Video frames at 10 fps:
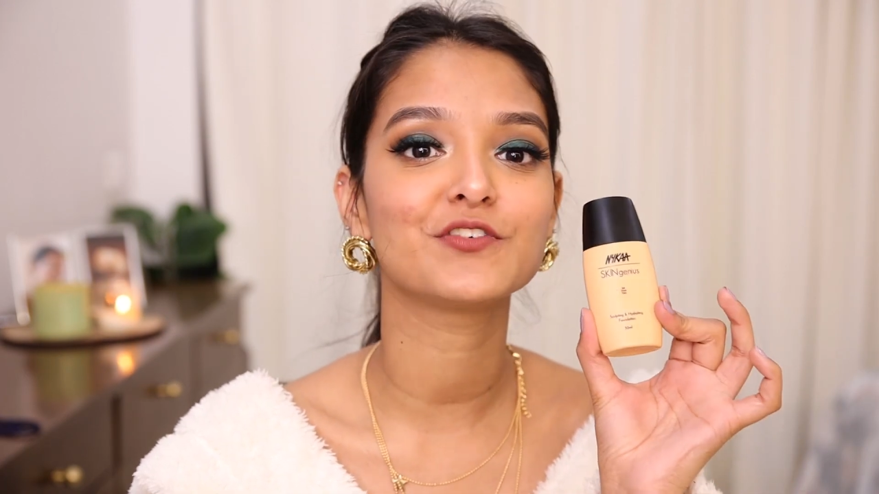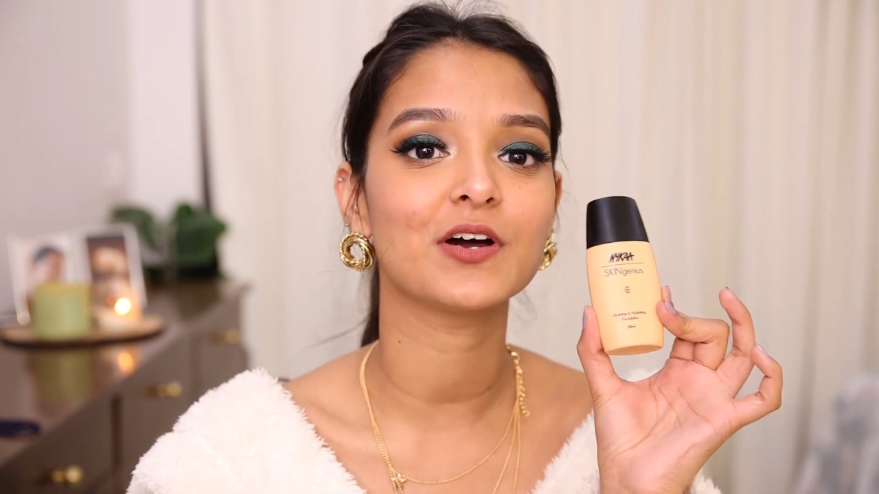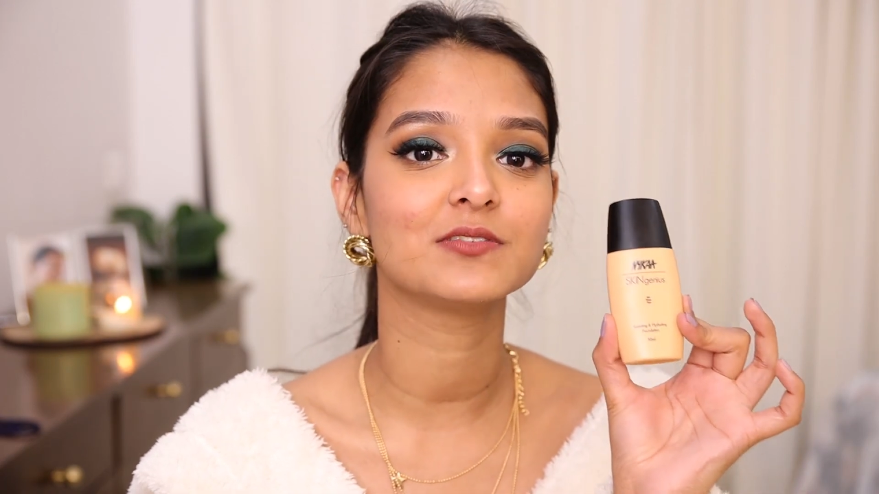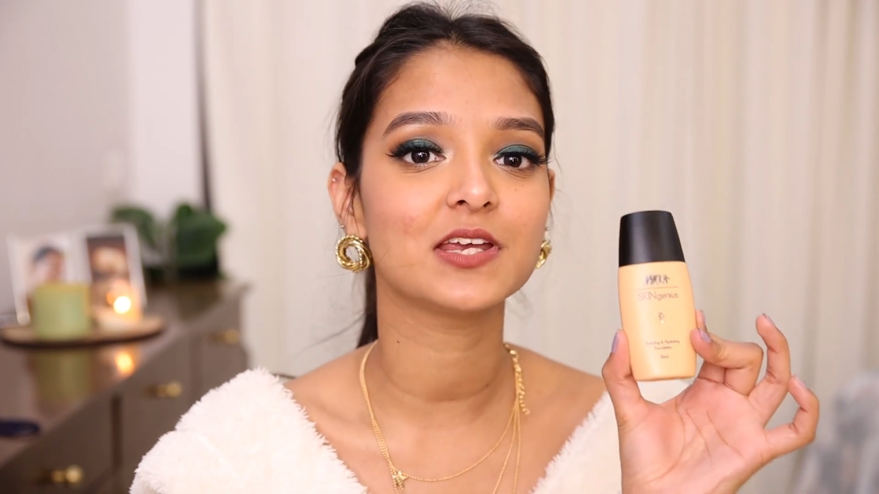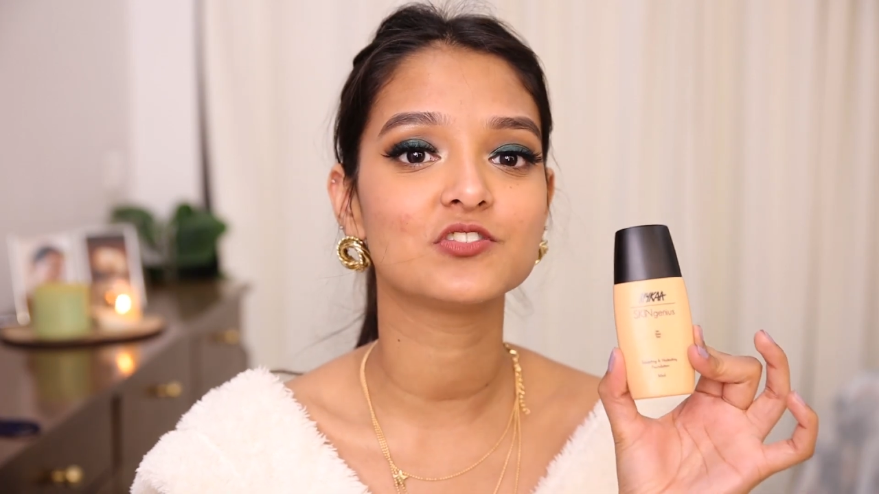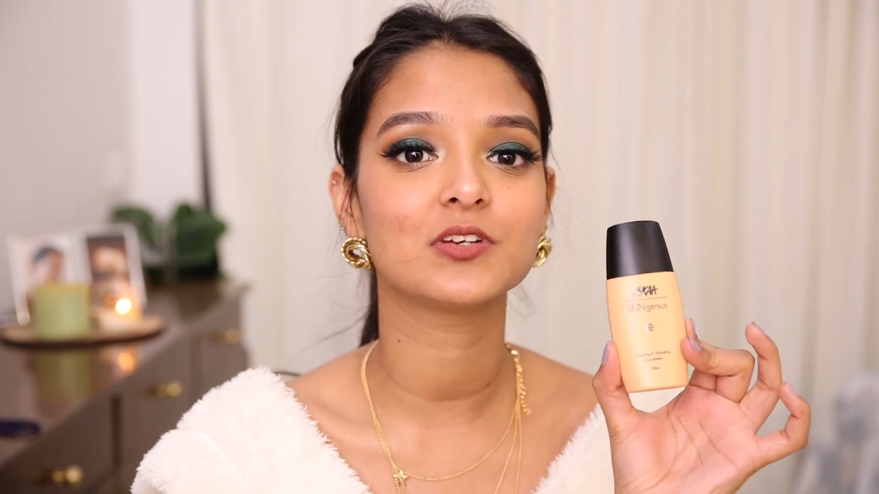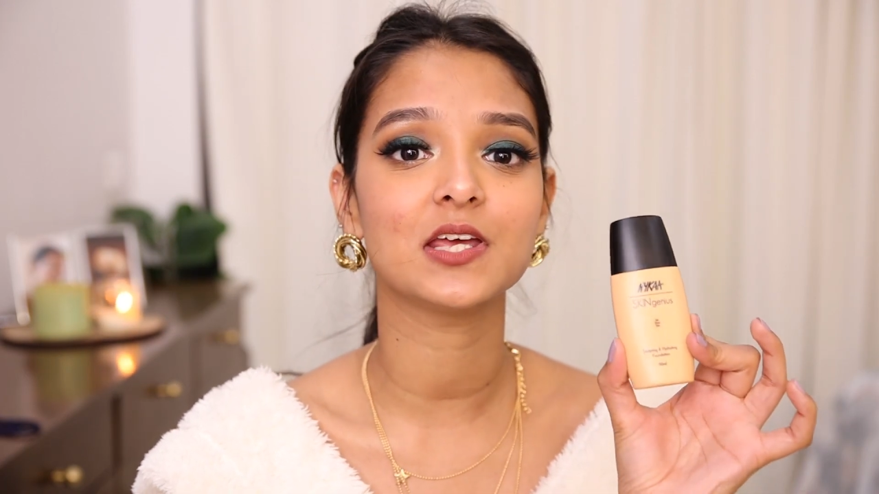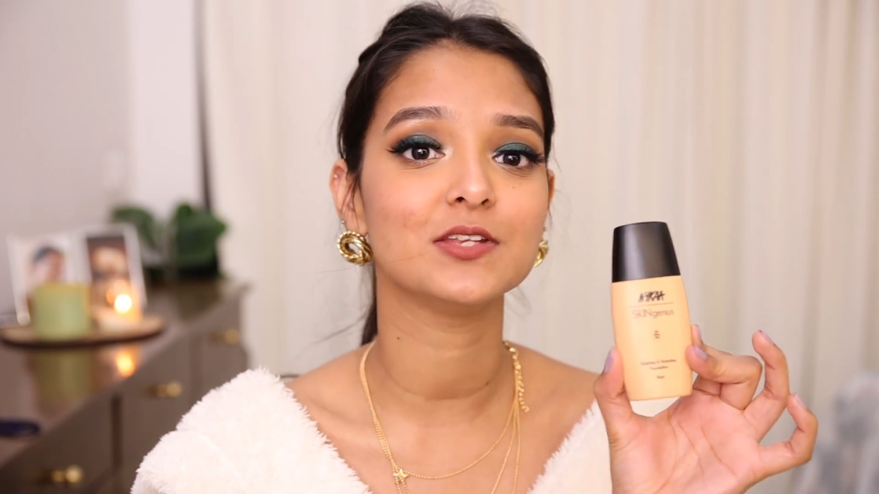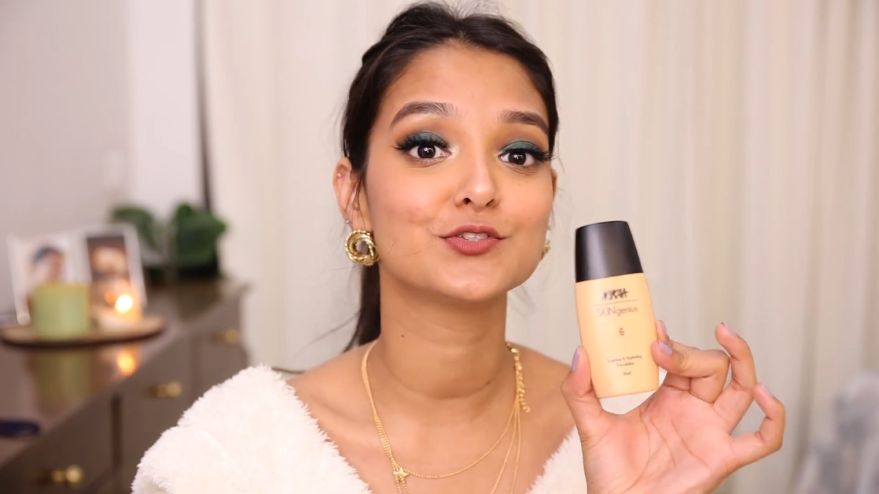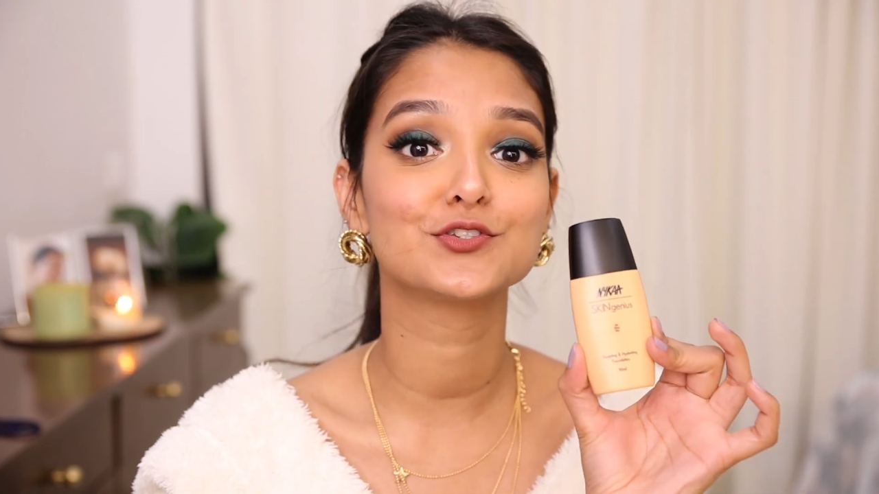foundation
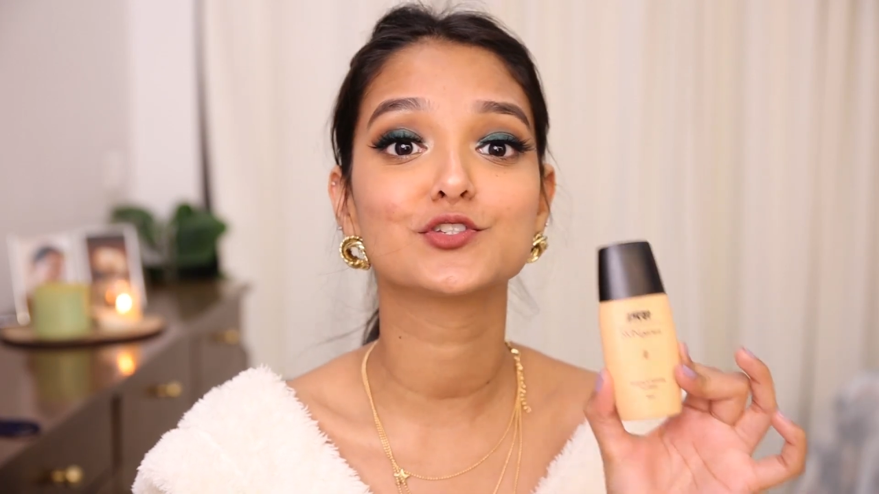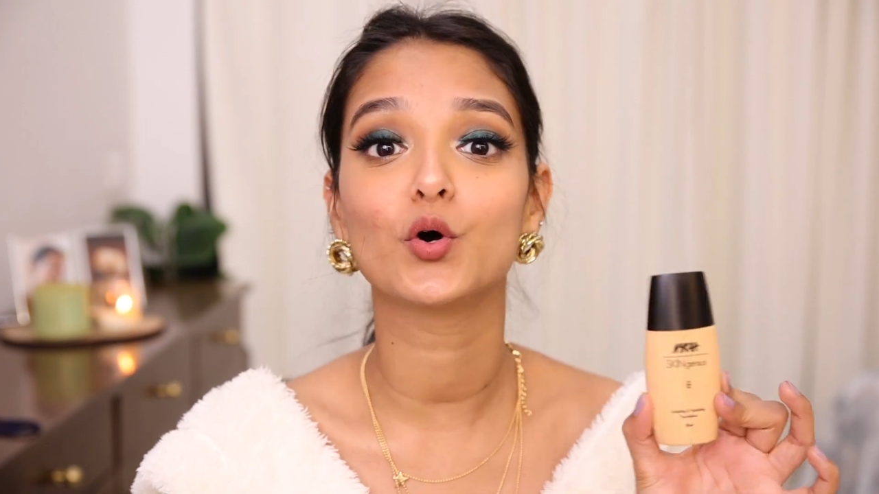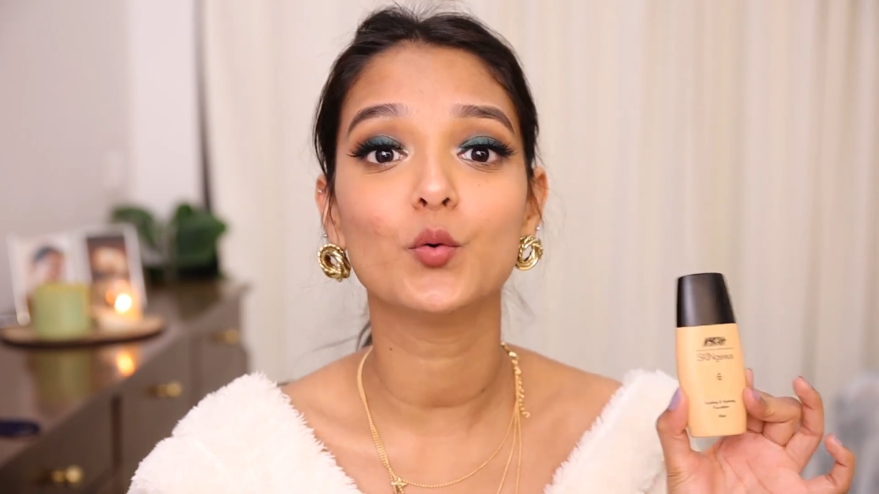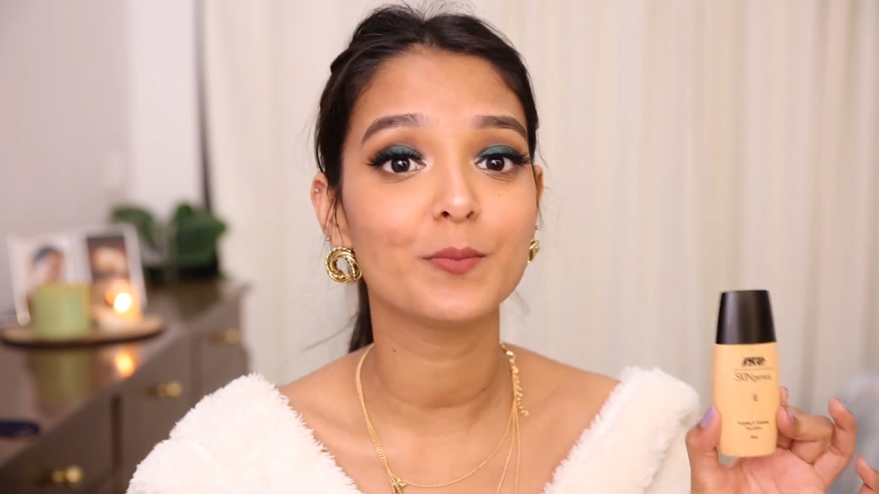in so